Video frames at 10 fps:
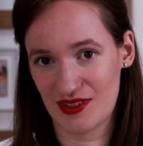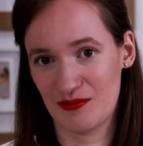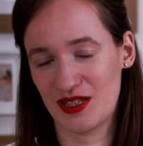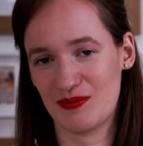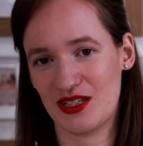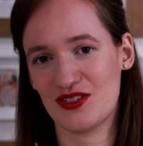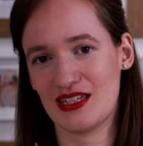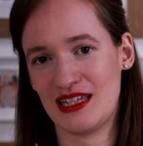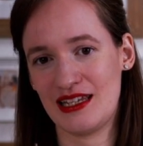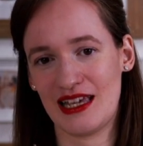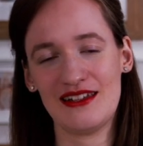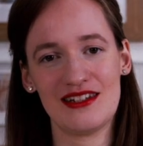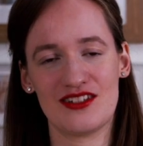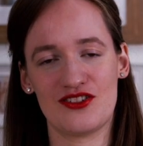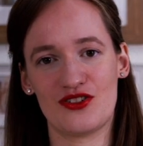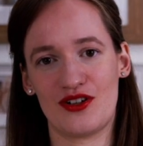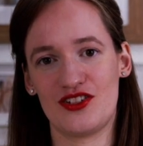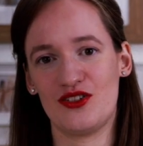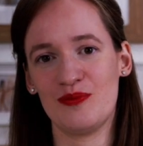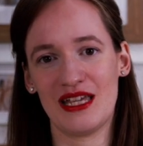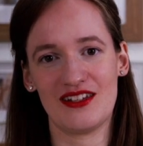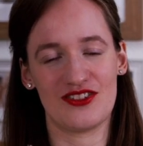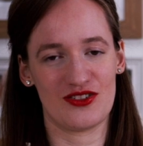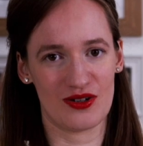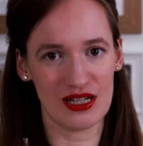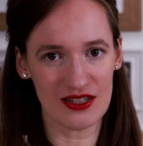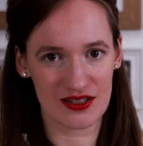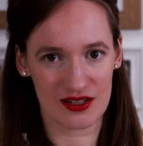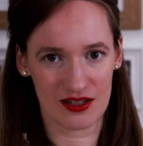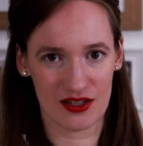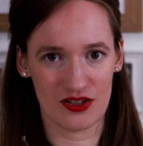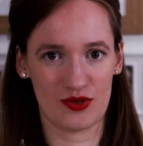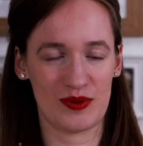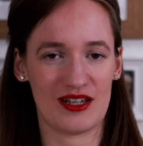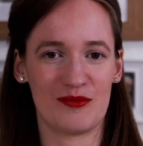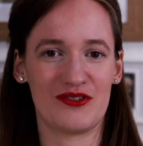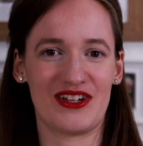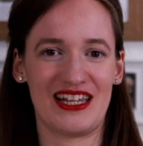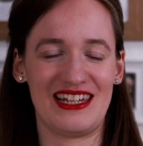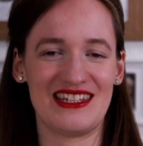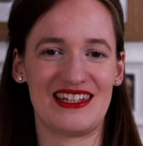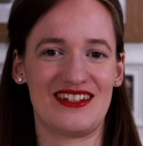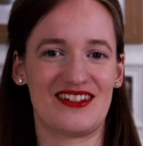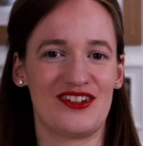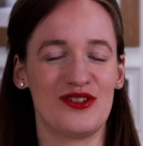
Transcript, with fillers: Be because in the end, it's a choice. You made a choice to become a violin teacher.